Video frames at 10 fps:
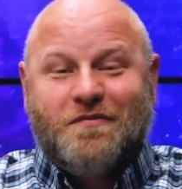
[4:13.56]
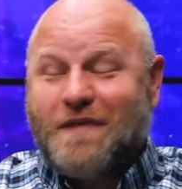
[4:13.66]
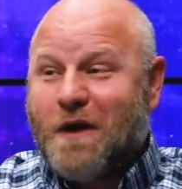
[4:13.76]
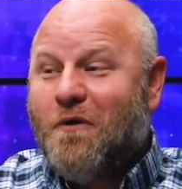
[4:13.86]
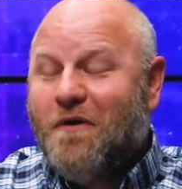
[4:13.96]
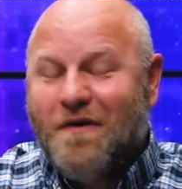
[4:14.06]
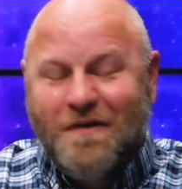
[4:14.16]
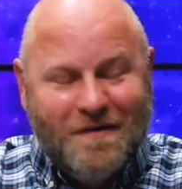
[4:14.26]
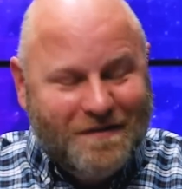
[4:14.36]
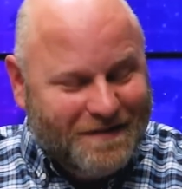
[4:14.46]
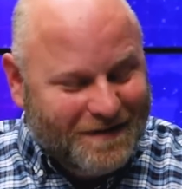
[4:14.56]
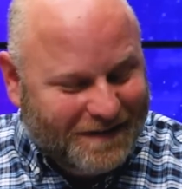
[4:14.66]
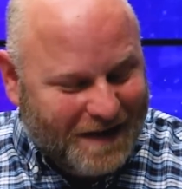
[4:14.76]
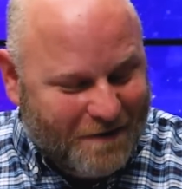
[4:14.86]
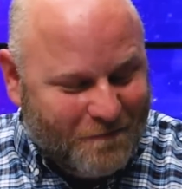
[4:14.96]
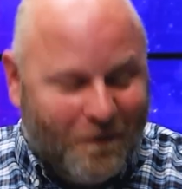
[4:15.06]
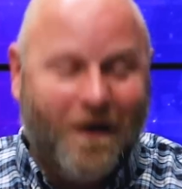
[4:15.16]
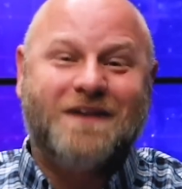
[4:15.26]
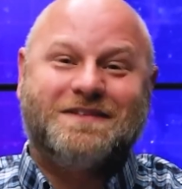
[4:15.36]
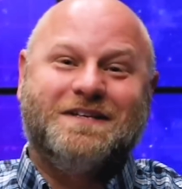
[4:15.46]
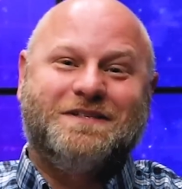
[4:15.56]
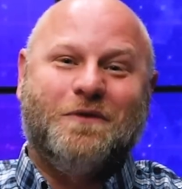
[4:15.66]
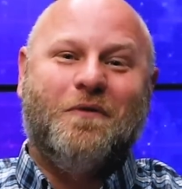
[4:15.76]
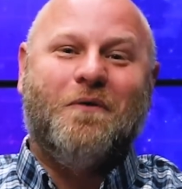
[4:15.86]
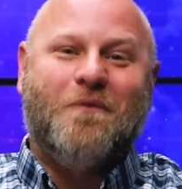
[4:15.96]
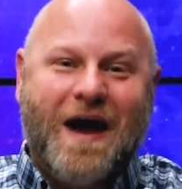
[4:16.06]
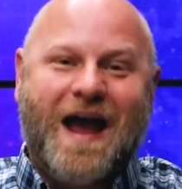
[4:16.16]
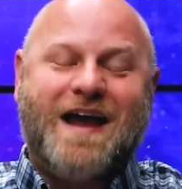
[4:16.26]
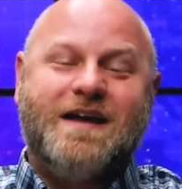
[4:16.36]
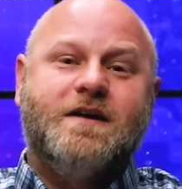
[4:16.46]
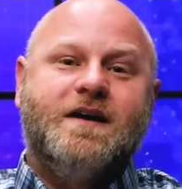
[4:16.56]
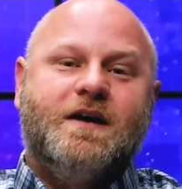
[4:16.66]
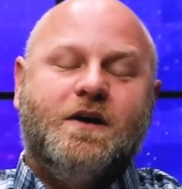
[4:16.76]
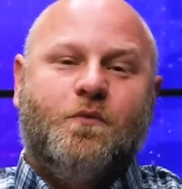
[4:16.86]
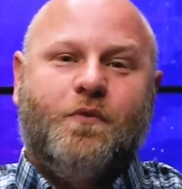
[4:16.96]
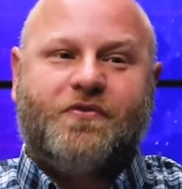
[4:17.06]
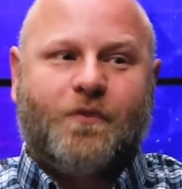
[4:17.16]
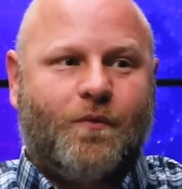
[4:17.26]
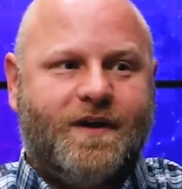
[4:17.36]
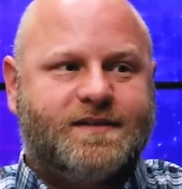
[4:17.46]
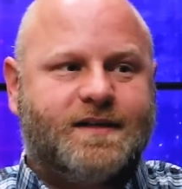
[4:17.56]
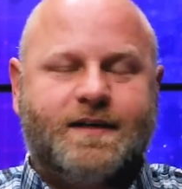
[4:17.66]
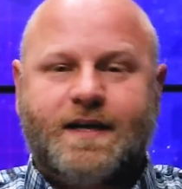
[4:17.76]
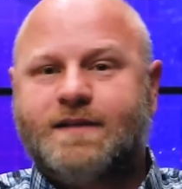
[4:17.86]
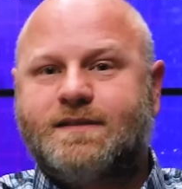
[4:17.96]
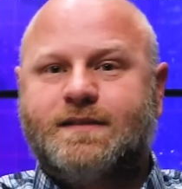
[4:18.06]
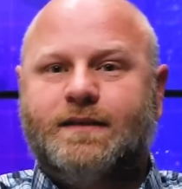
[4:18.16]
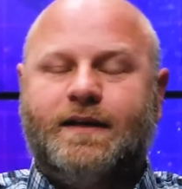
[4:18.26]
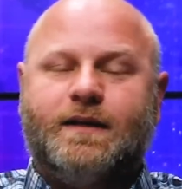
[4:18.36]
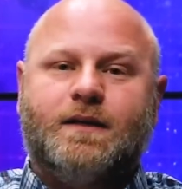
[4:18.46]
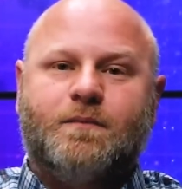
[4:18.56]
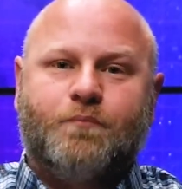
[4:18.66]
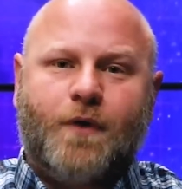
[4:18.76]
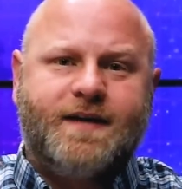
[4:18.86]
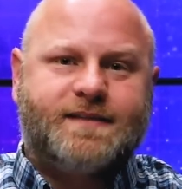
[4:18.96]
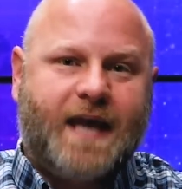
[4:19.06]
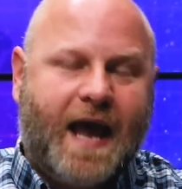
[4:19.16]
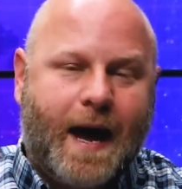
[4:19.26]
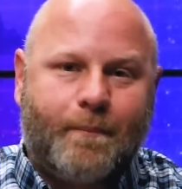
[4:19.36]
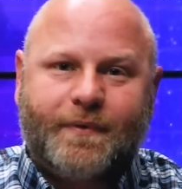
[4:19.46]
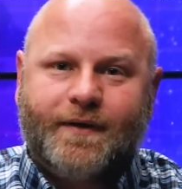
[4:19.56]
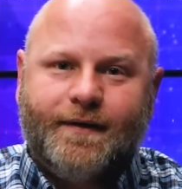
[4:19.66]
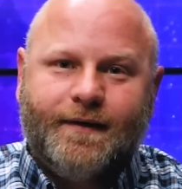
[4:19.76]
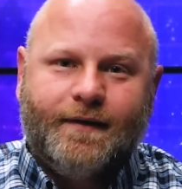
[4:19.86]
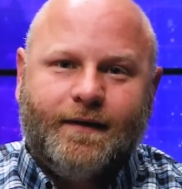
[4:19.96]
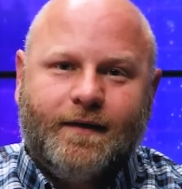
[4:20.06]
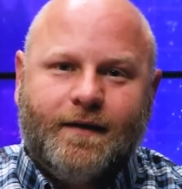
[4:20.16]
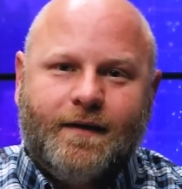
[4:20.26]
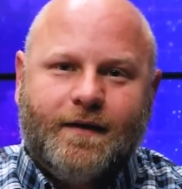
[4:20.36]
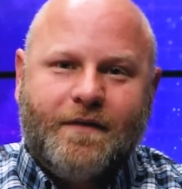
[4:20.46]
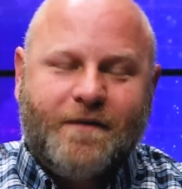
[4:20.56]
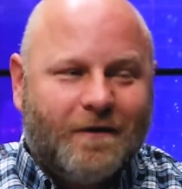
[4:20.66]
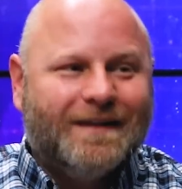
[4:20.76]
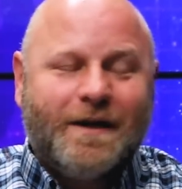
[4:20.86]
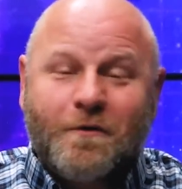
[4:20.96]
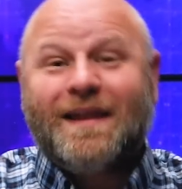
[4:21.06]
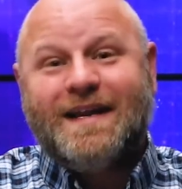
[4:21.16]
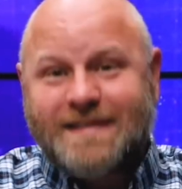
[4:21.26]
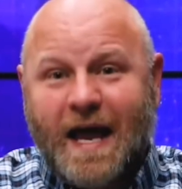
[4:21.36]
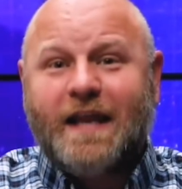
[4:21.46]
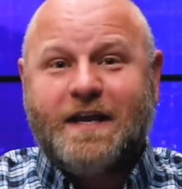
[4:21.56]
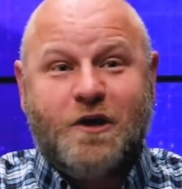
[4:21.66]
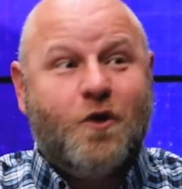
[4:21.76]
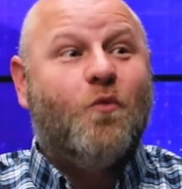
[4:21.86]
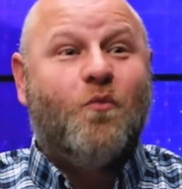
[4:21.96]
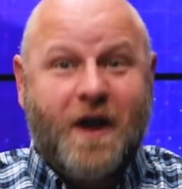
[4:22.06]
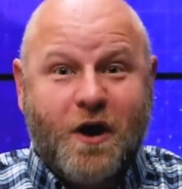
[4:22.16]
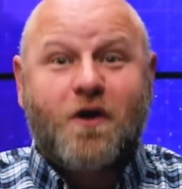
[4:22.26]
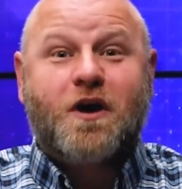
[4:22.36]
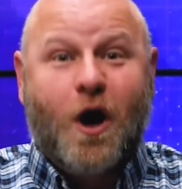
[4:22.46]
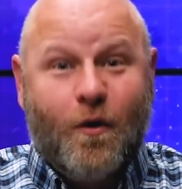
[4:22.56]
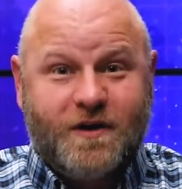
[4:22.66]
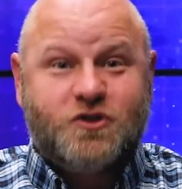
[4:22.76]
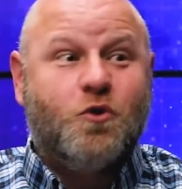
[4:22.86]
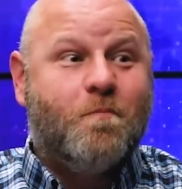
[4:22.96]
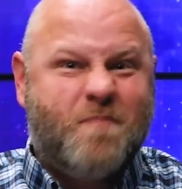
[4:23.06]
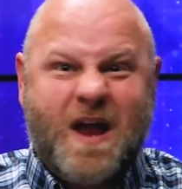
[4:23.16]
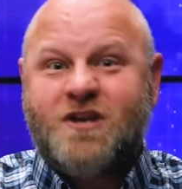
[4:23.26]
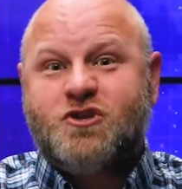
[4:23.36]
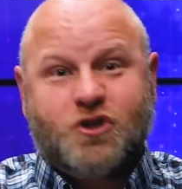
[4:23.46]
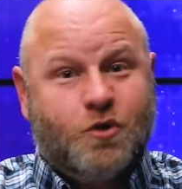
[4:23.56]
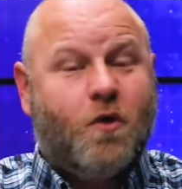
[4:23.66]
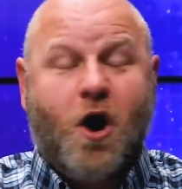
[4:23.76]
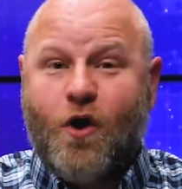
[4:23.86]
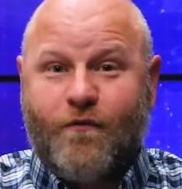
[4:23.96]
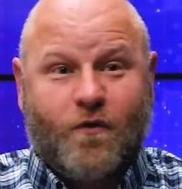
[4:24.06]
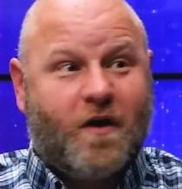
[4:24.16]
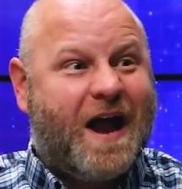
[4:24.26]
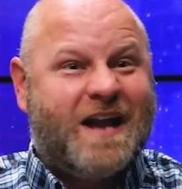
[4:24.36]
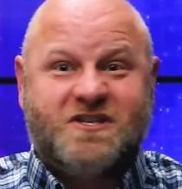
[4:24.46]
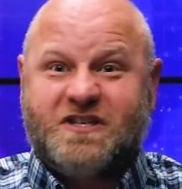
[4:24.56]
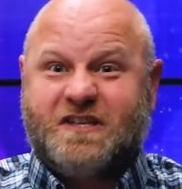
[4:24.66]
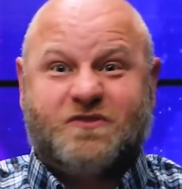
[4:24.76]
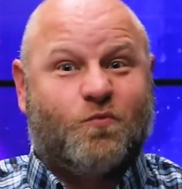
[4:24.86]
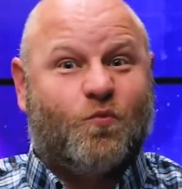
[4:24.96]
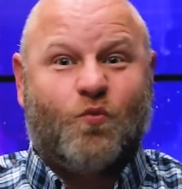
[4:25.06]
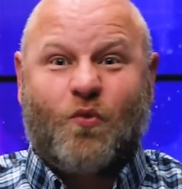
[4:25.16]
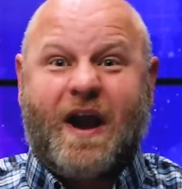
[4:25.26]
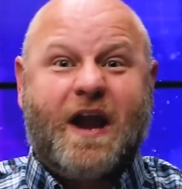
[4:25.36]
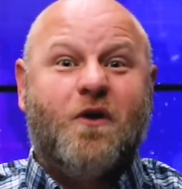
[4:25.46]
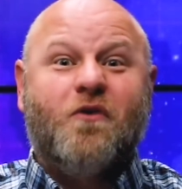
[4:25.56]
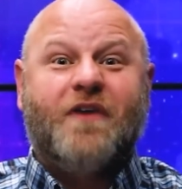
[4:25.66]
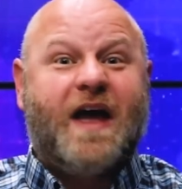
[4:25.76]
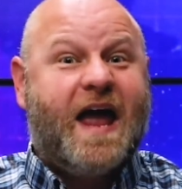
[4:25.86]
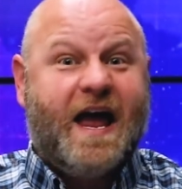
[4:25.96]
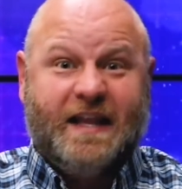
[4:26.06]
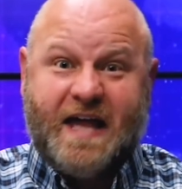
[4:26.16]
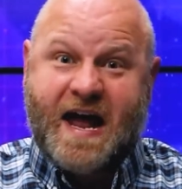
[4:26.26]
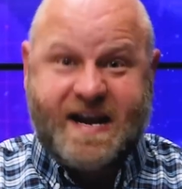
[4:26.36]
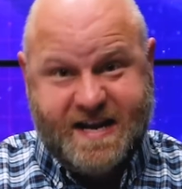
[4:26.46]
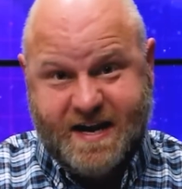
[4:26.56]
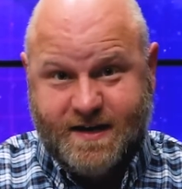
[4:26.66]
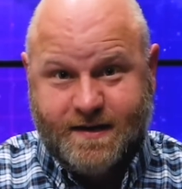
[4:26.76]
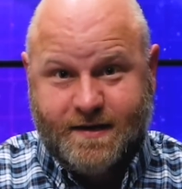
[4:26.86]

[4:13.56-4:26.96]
They want to do away with the recent insulin price cap. They're literally telling you, we're going to bend you over and just rail the hell out of you.